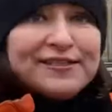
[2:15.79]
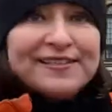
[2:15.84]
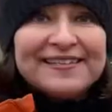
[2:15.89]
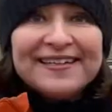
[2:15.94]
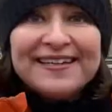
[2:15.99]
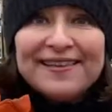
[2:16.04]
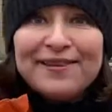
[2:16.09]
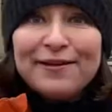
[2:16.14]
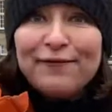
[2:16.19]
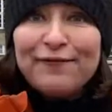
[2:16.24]

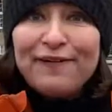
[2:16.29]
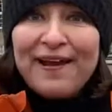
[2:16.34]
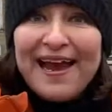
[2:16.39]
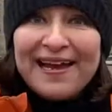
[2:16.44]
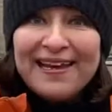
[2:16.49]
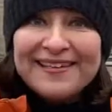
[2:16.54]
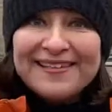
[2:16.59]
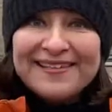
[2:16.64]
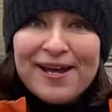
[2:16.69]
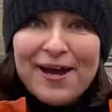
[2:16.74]
see the
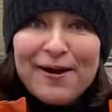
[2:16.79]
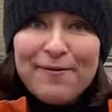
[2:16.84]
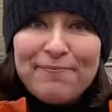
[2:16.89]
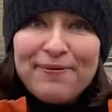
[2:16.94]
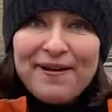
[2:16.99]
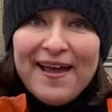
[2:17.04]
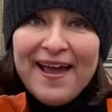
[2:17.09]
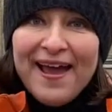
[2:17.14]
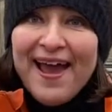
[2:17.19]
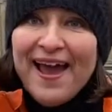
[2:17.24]
flag is
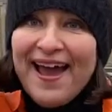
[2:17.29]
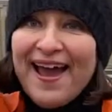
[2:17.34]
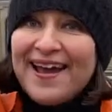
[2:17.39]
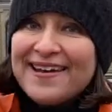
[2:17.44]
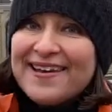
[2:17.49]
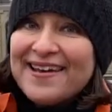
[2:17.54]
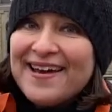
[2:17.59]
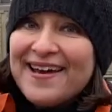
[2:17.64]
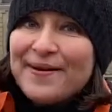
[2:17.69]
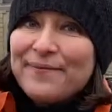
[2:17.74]
up.
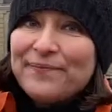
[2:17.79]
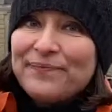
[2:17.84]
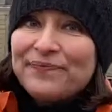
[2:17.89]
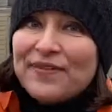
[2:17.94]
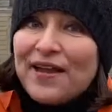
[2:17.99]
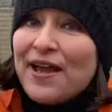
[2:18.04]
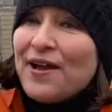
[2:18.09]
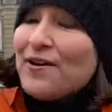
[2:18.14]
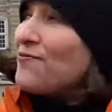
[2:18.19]
And